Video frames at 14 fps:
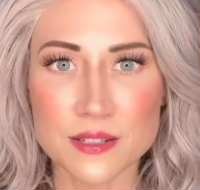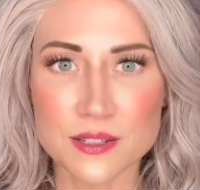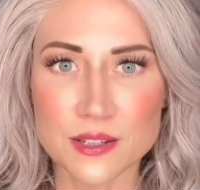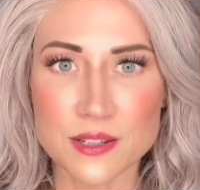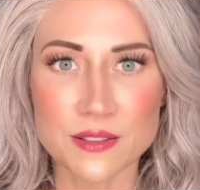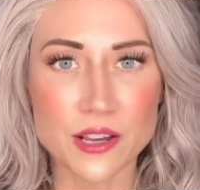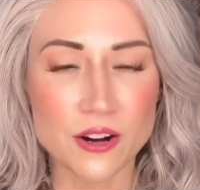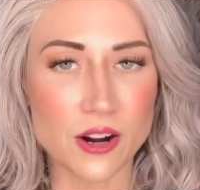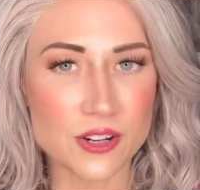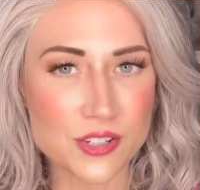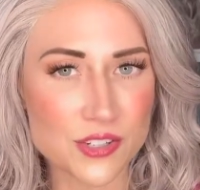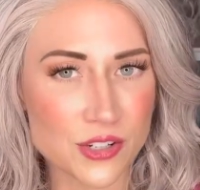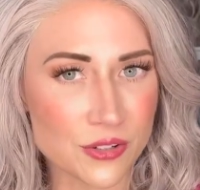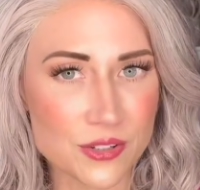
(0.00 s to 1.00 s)
There are
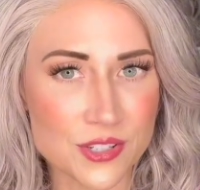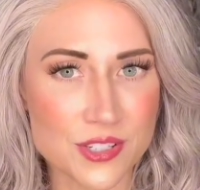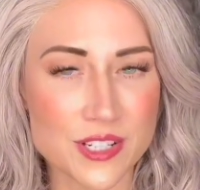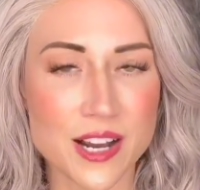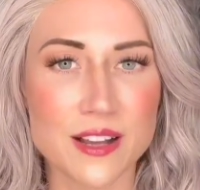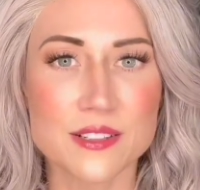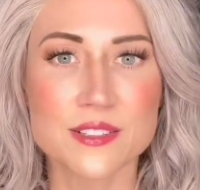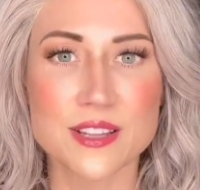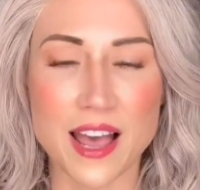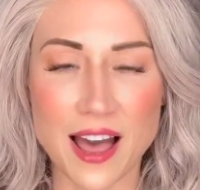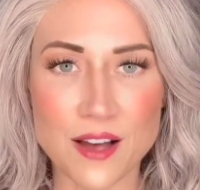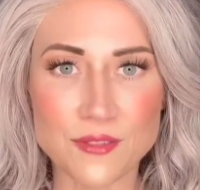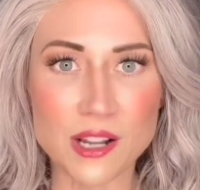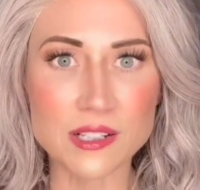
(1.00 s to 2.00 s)
certain styles that
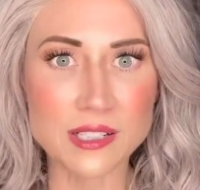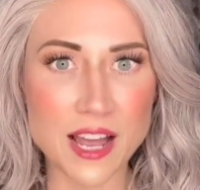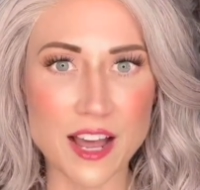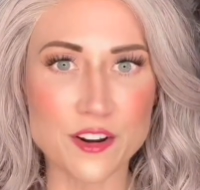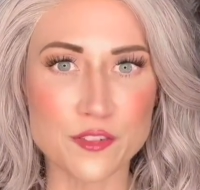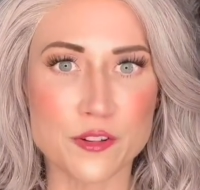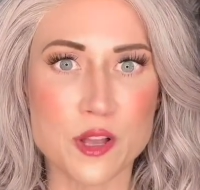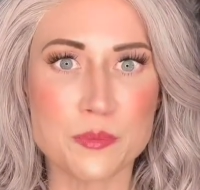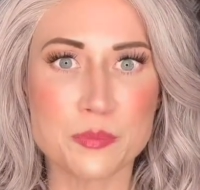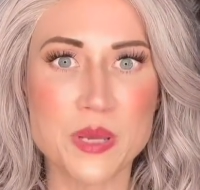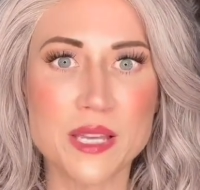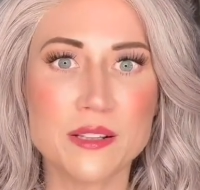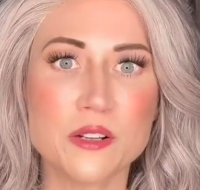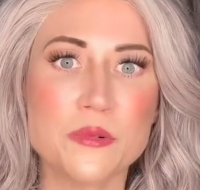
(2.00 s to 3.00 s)
have a lot of
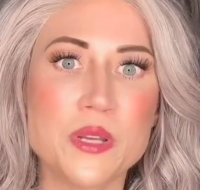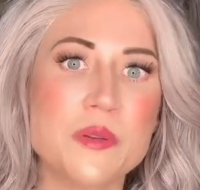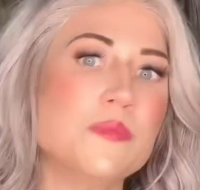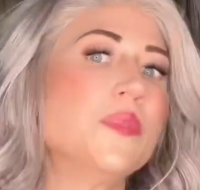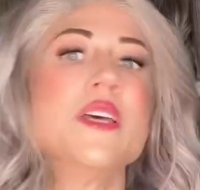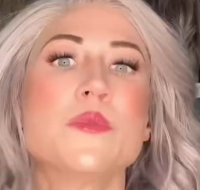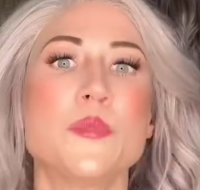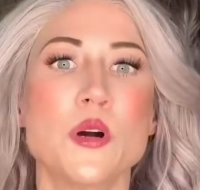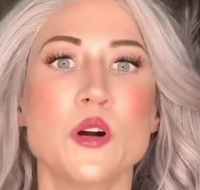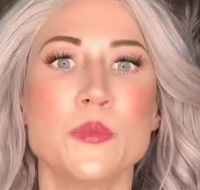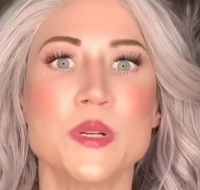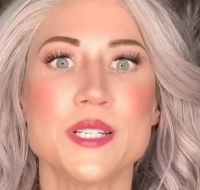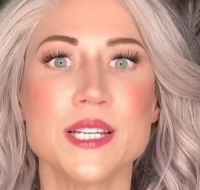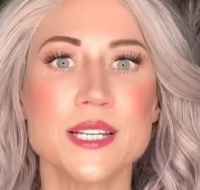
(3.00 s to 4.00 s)
pillowy, big
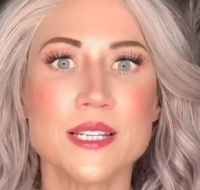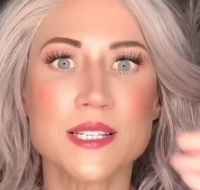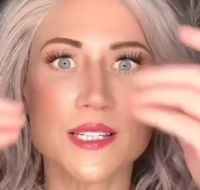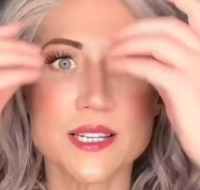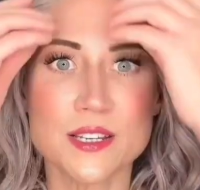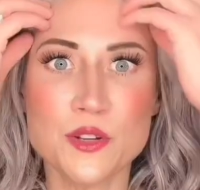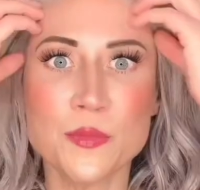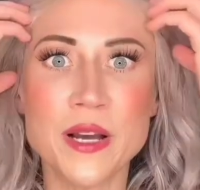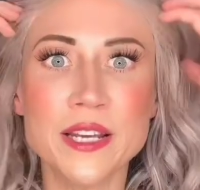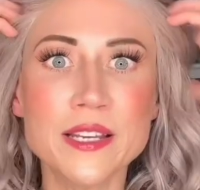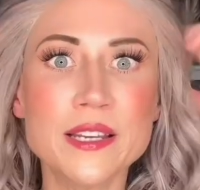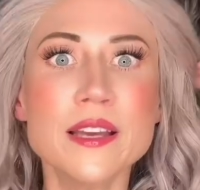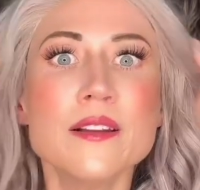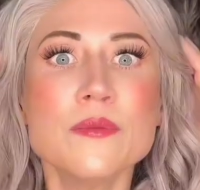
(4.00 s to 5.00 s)
permatease, and you might
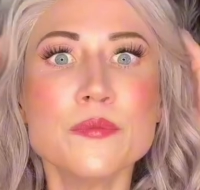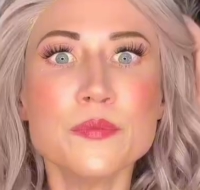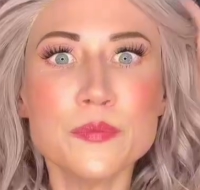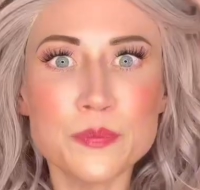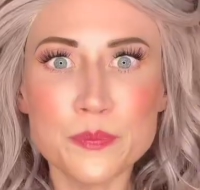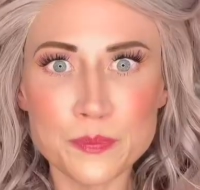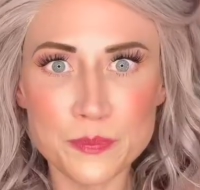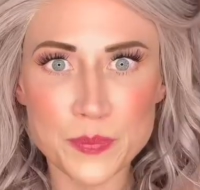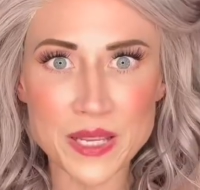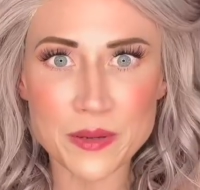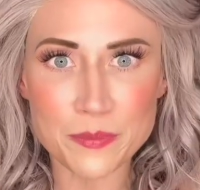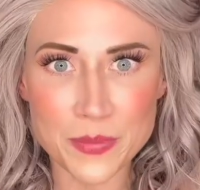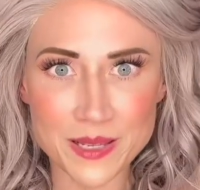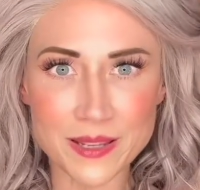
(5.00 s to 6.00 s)
get
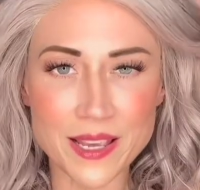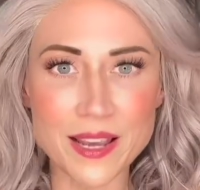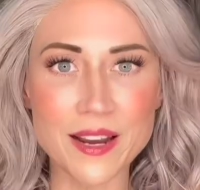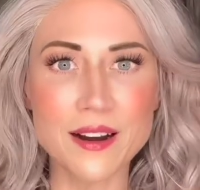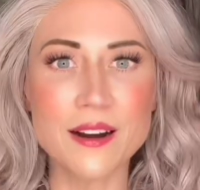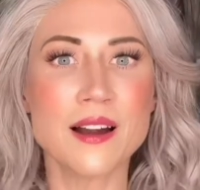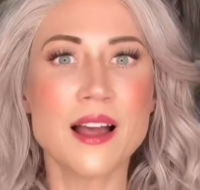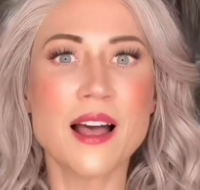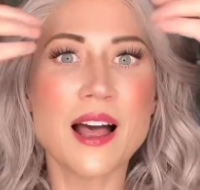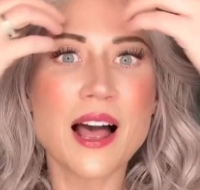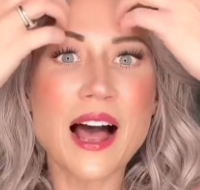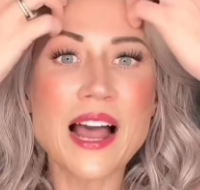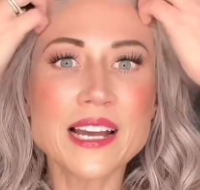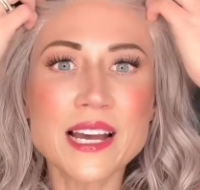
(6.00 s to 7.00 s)
big hair.
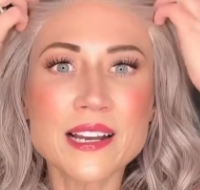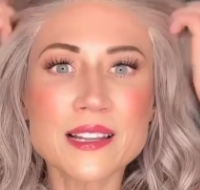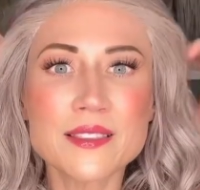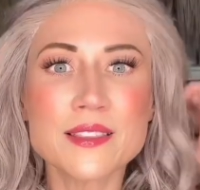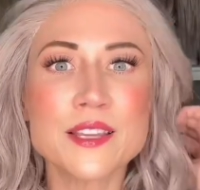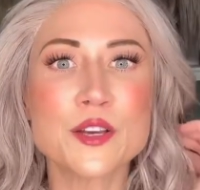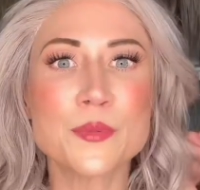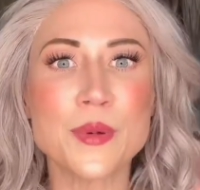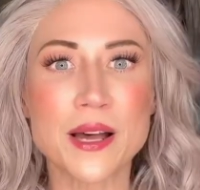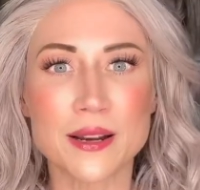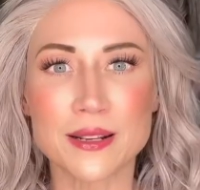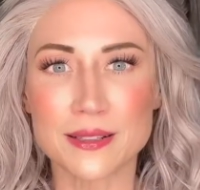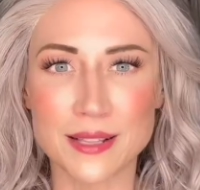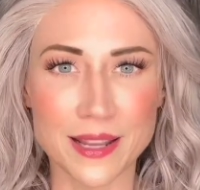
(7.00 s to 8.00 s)
I kind of think about
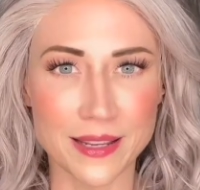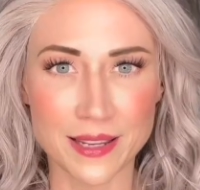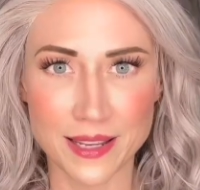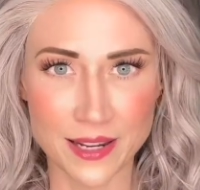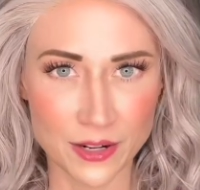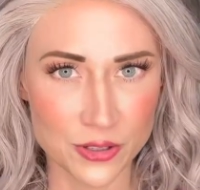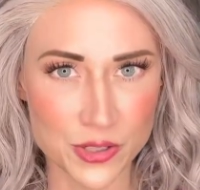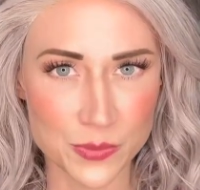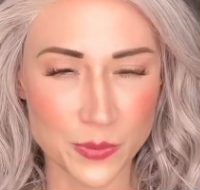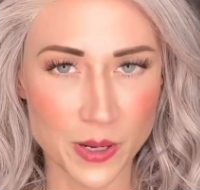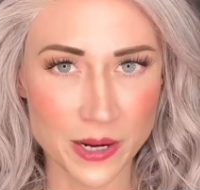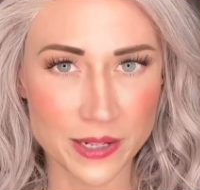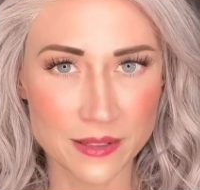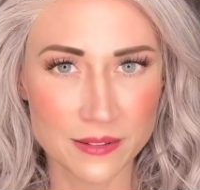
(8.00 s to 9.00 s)
it like
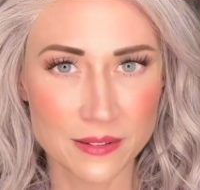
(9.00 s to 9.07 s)
hairspray.